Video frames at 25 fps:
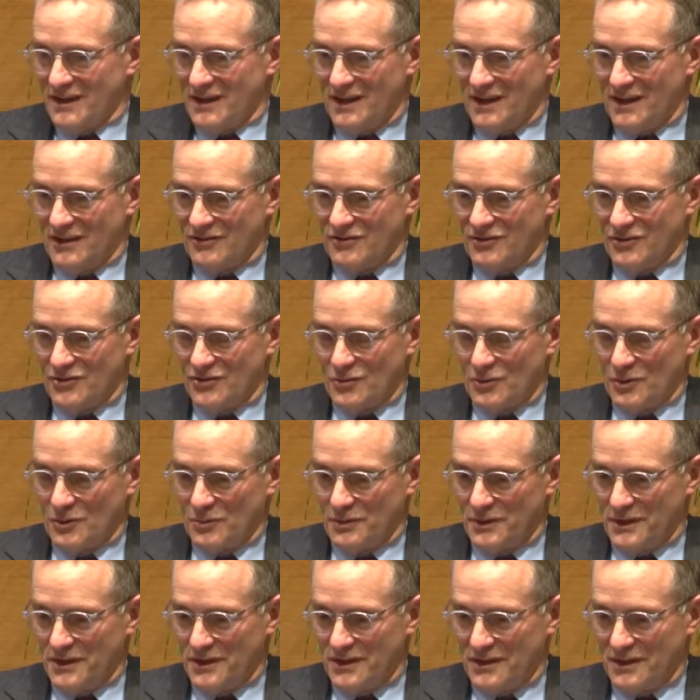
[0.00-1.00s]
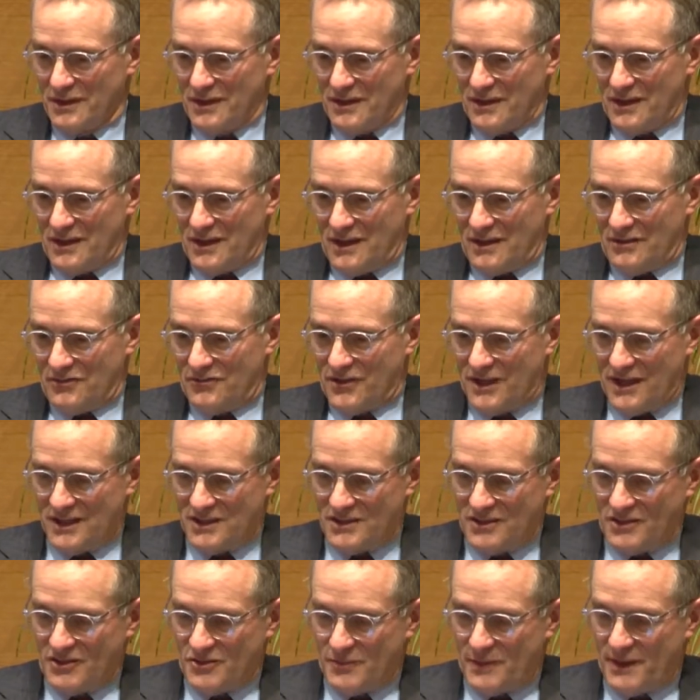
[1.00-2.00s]
answers will be
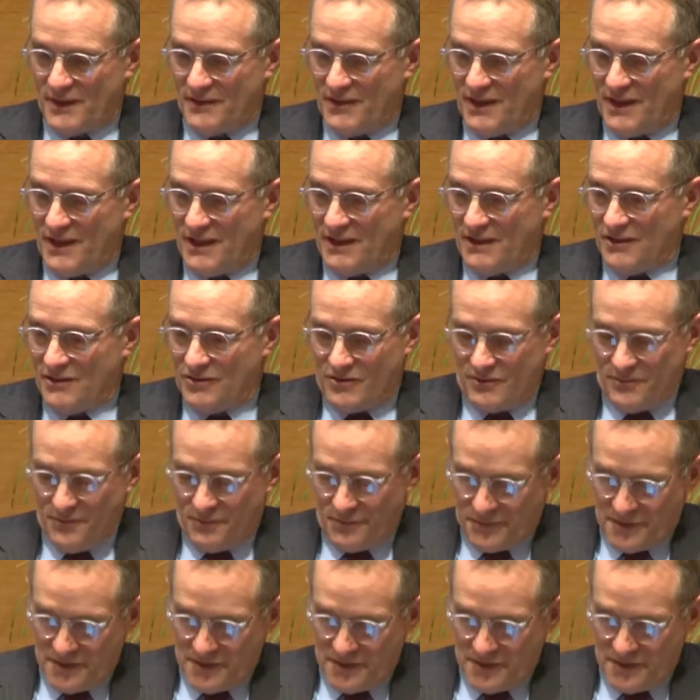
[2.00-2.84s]
fresh and spontaneous.